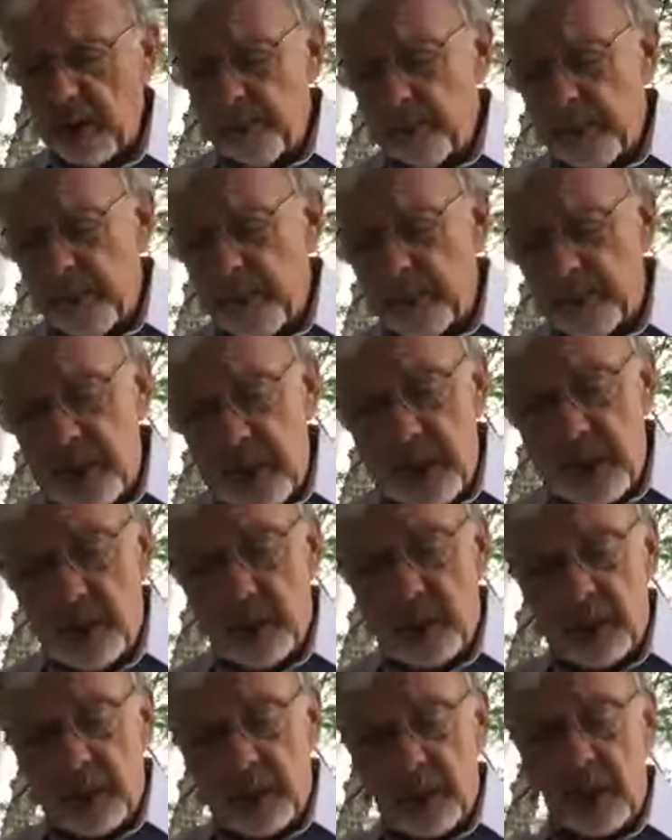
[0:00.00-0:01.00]
it's
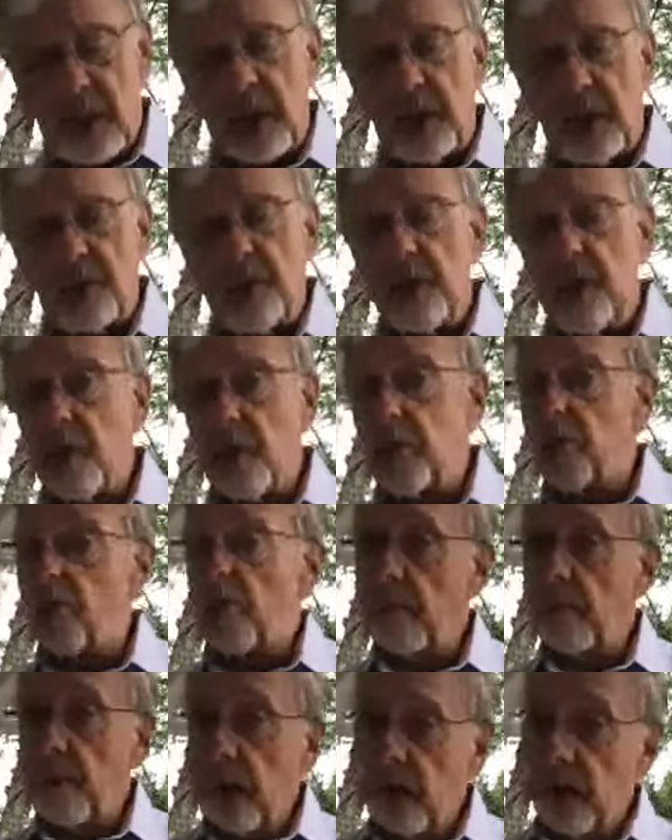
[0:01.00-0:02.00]
interesting from
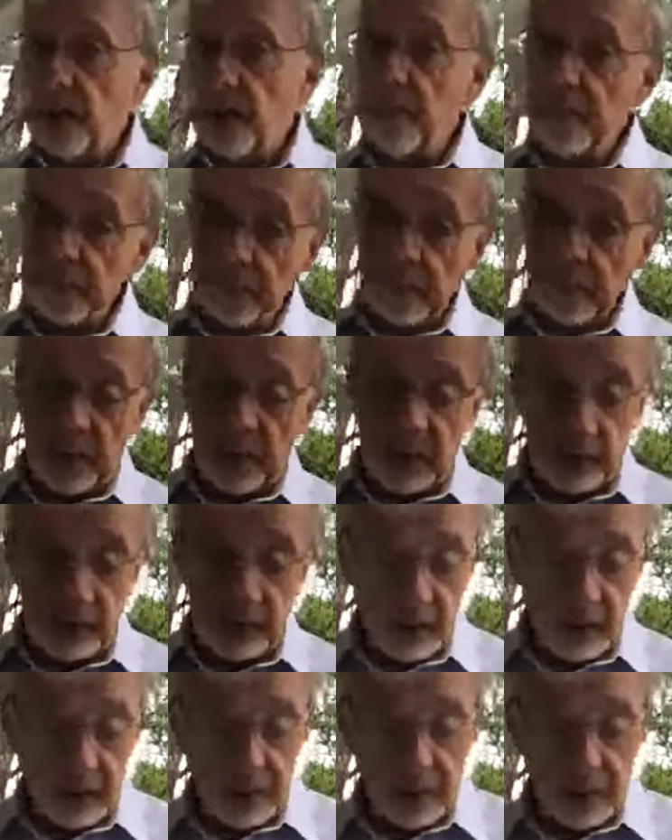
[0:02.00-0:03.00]
from our
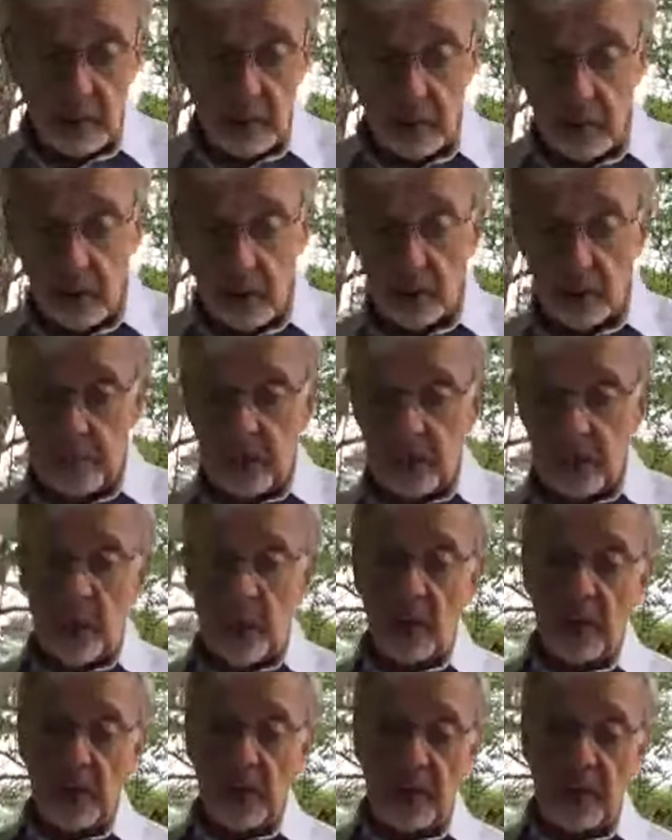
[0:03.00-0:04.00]
perspective. Well,
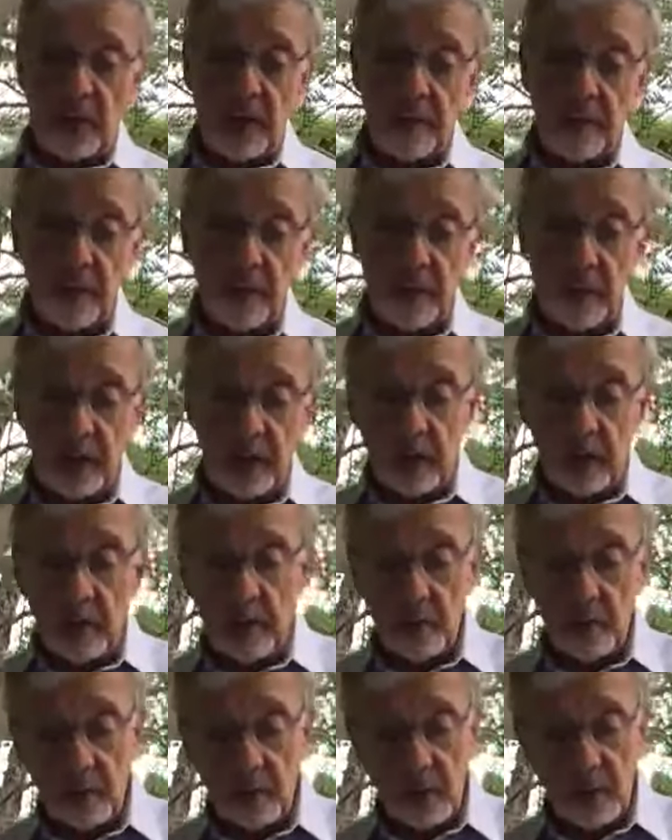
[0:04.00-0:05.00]
Paul and Timothy,
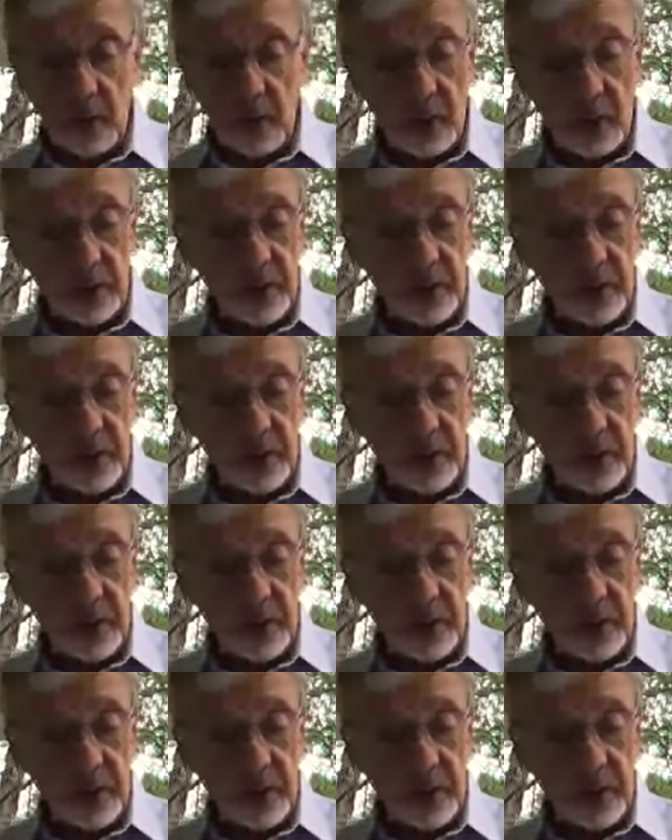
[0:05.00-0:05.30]
you know,